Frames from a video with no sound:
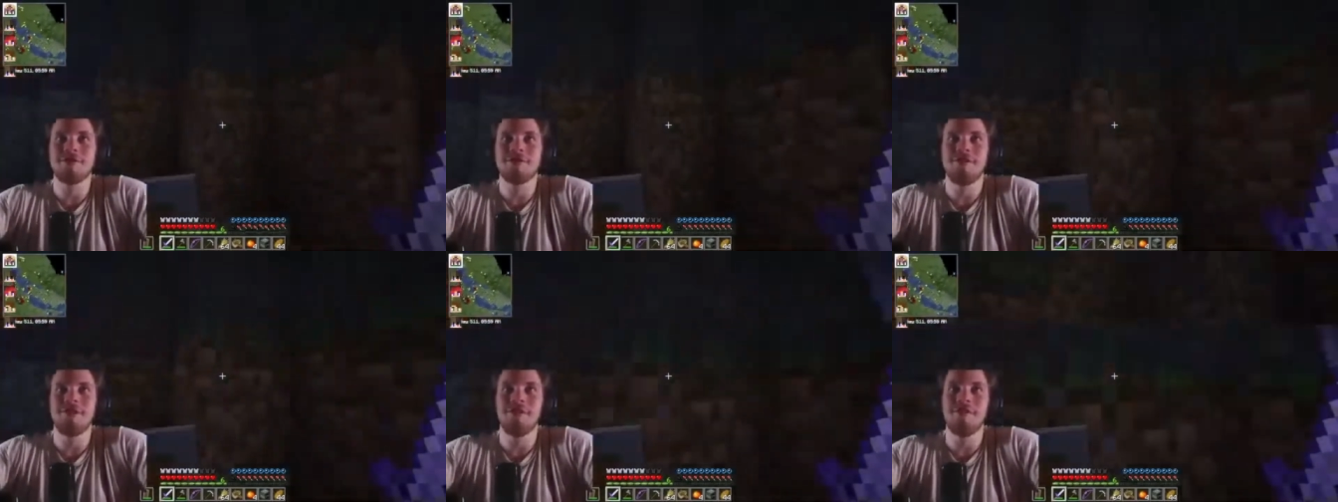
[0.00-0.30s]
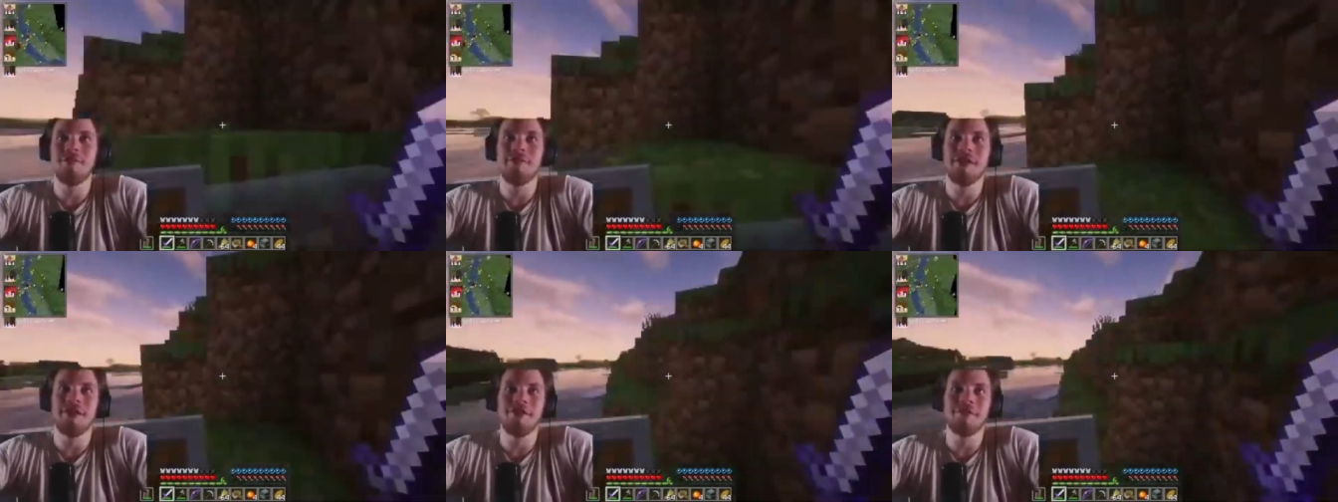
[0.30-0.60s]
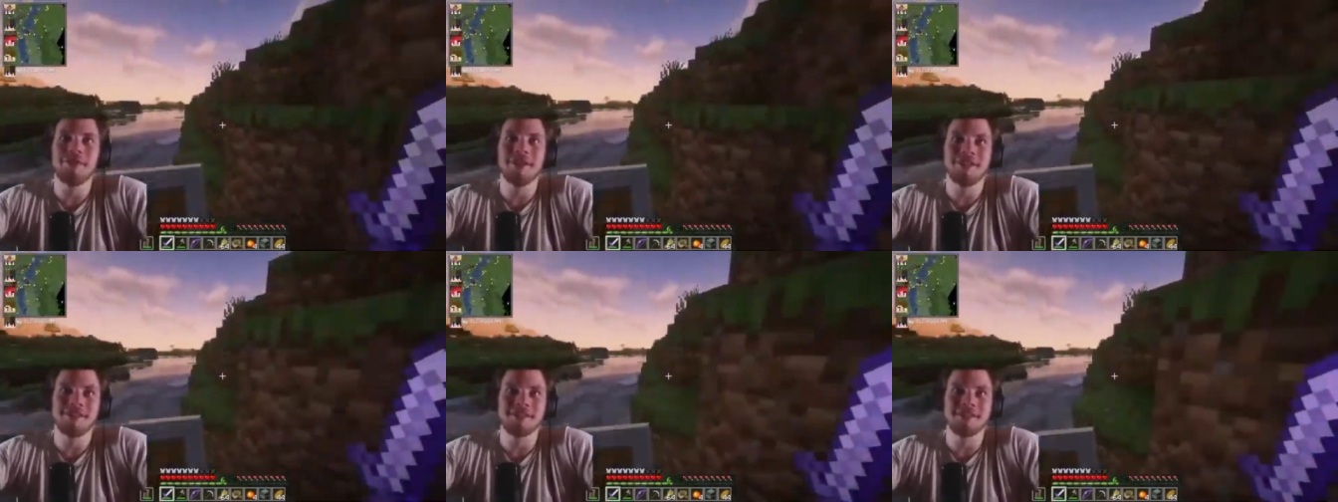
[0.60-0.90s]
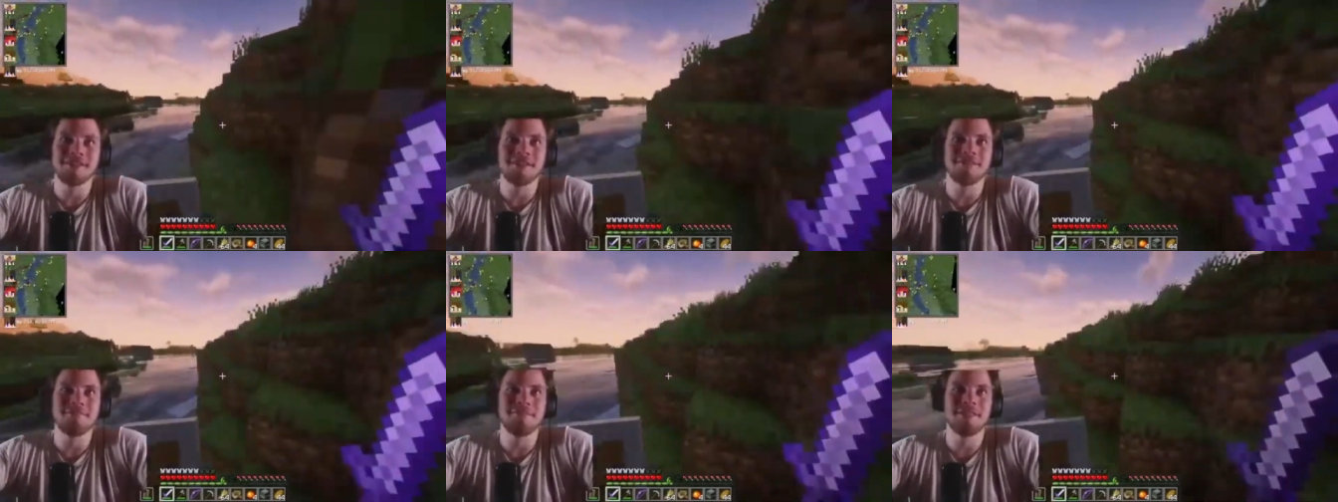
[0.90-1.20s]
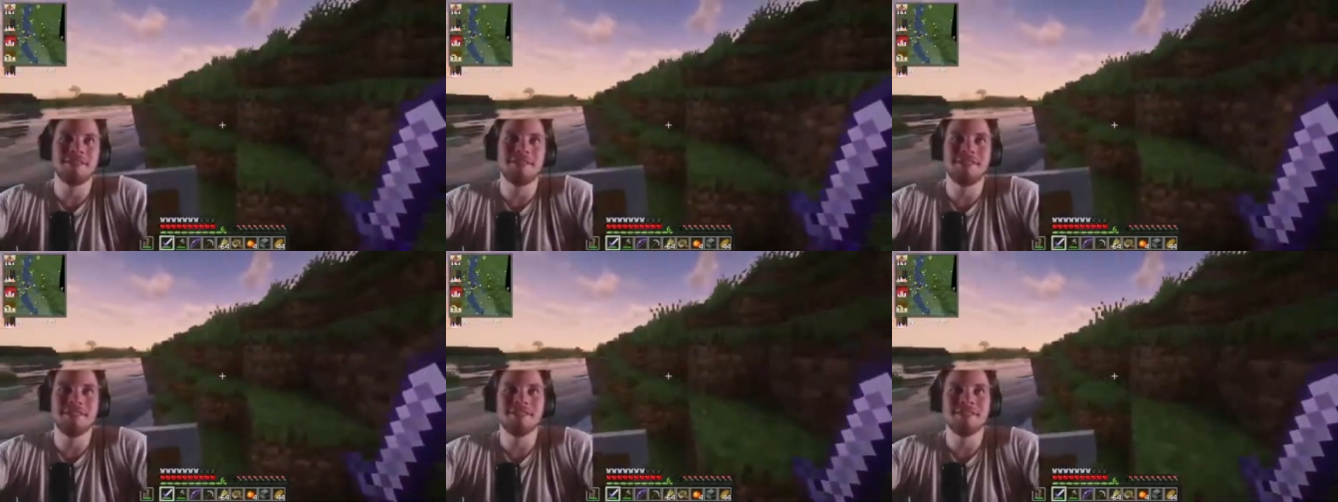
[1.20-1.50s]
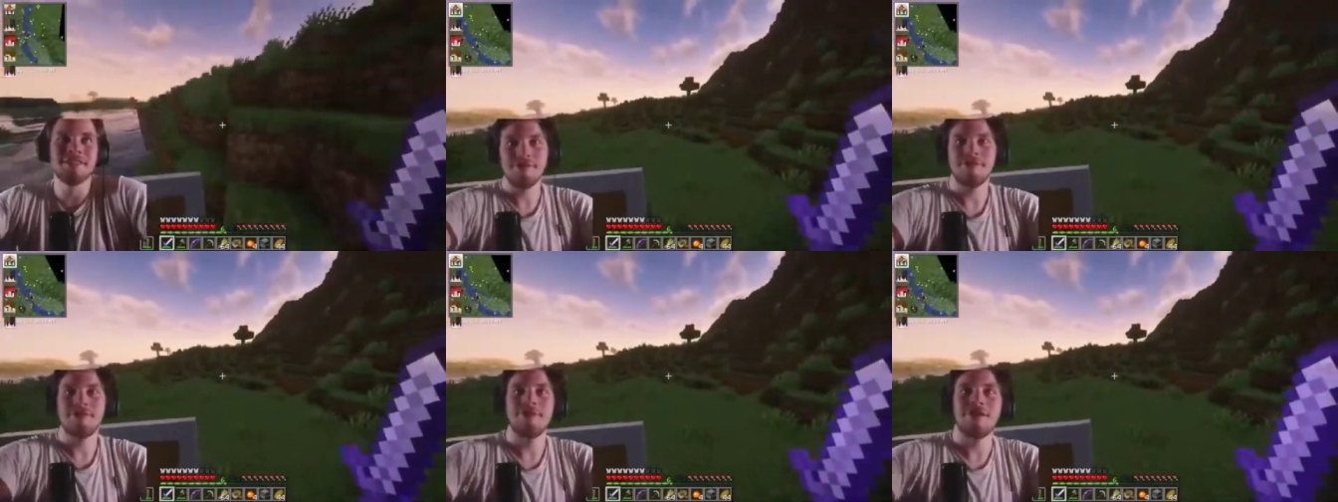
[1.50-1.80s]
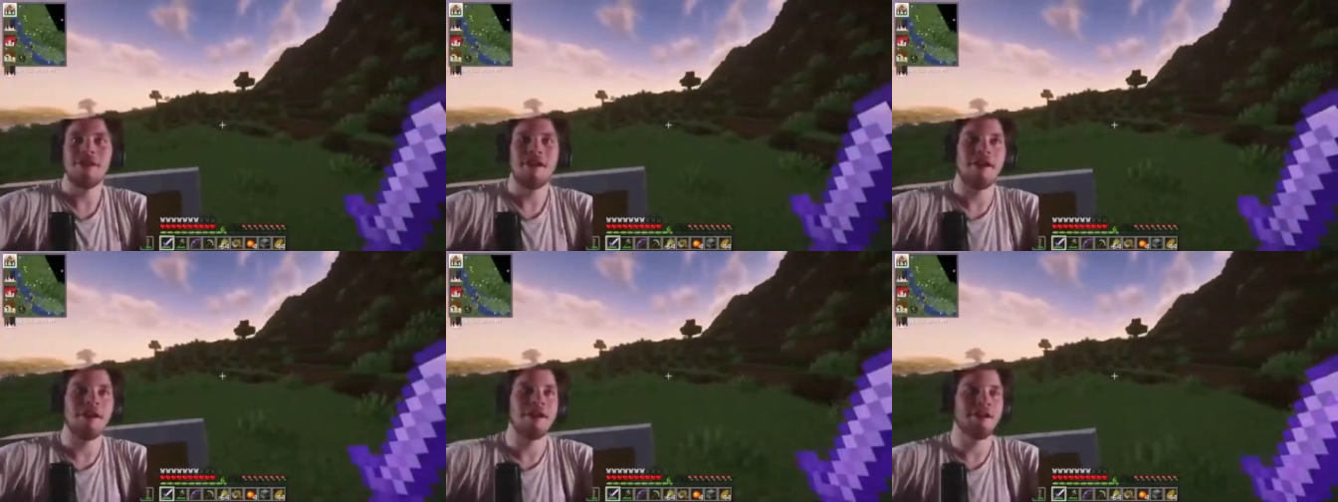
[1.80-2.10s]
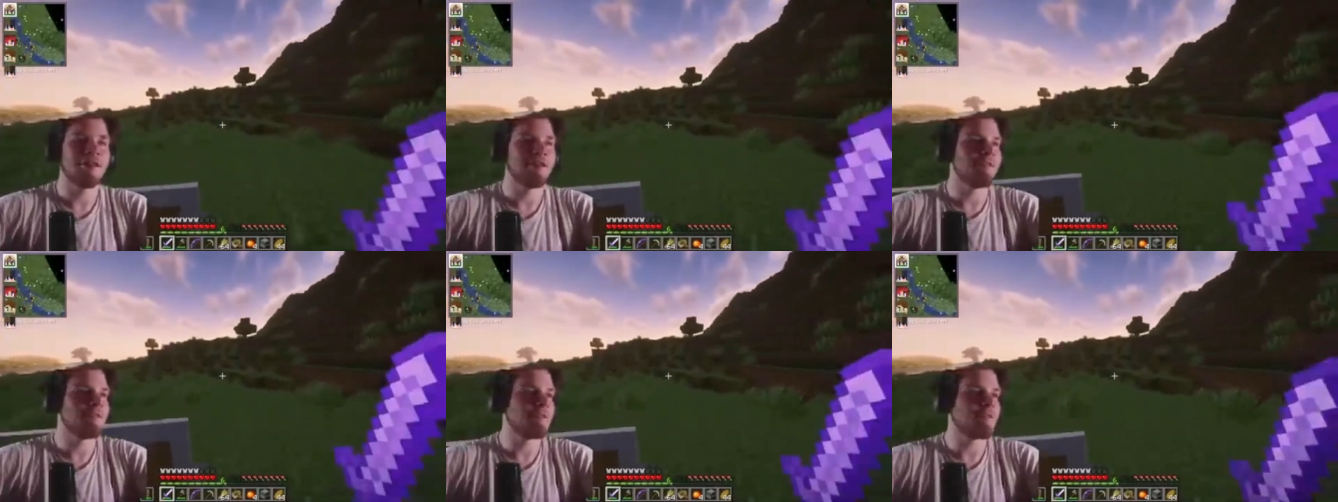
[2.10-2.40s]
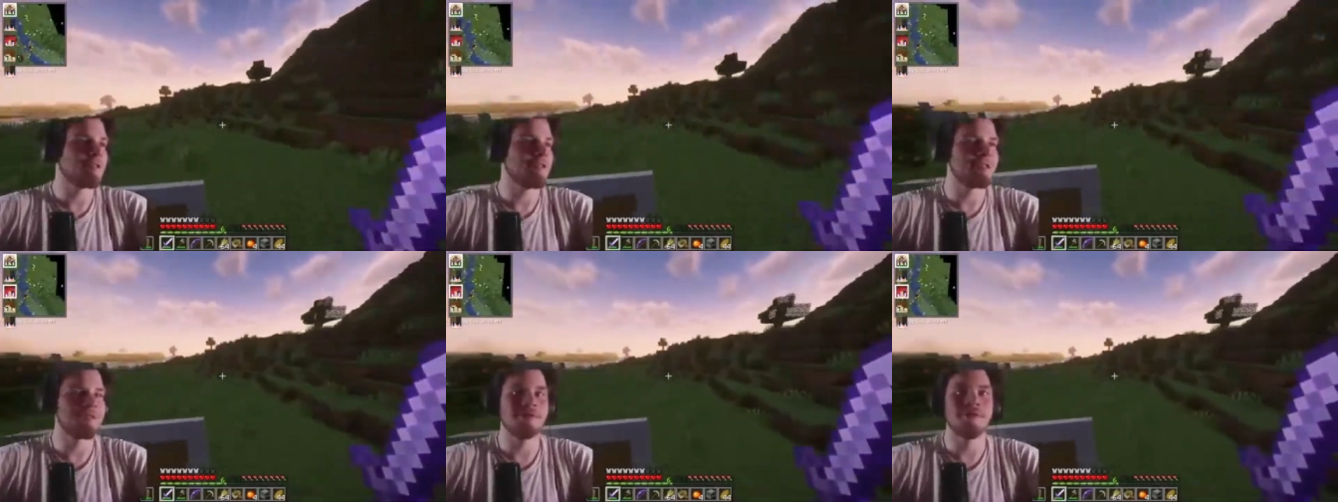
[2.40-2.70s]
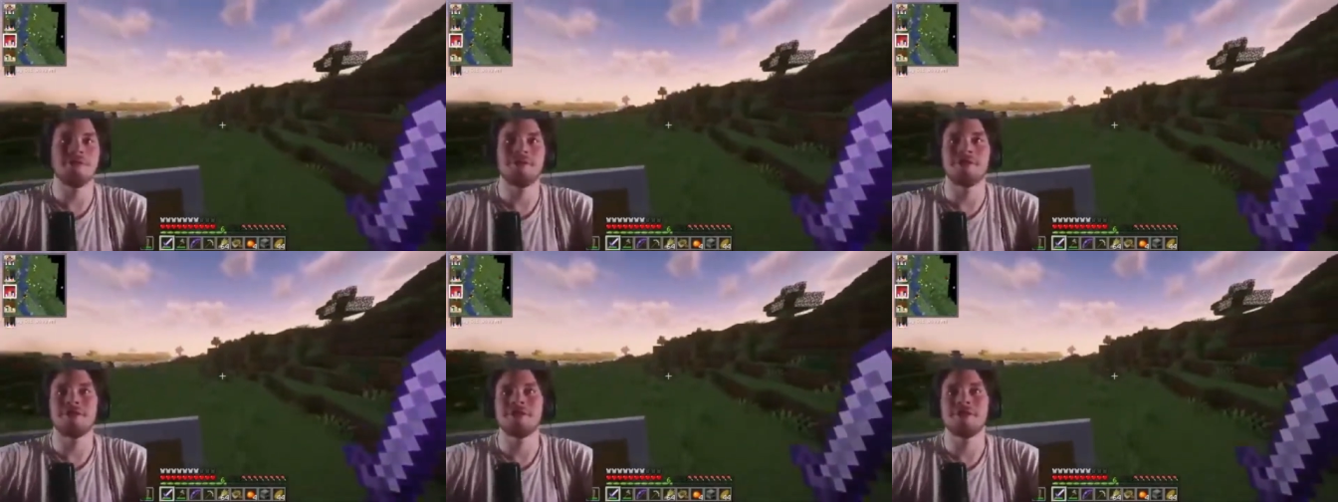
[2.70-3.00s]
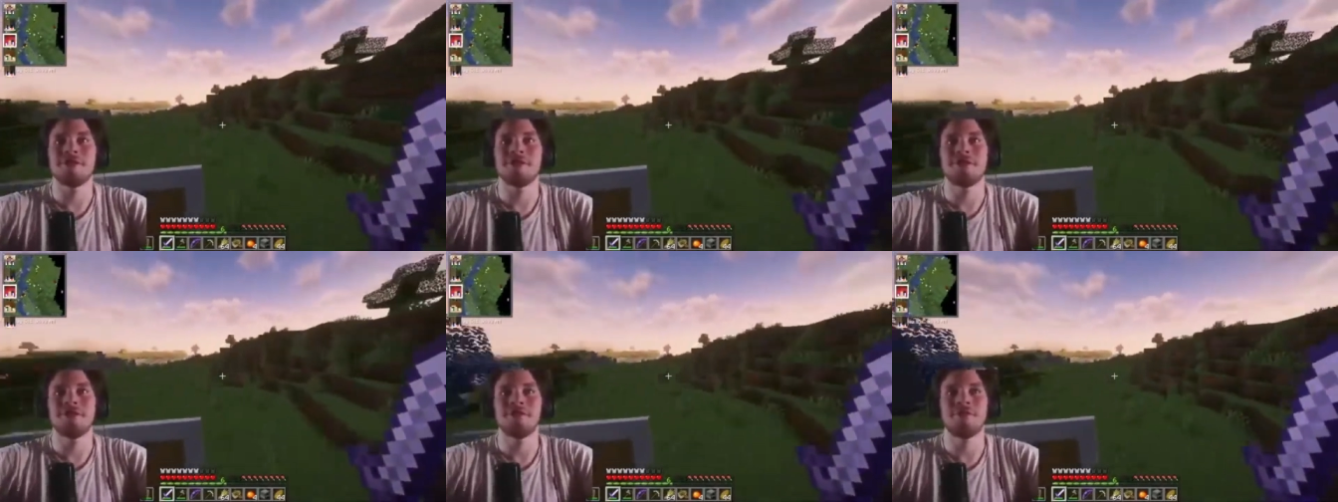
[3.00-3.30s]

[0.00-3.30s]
Help me out, Rexon, please. All right, yeah, no worries, no worries.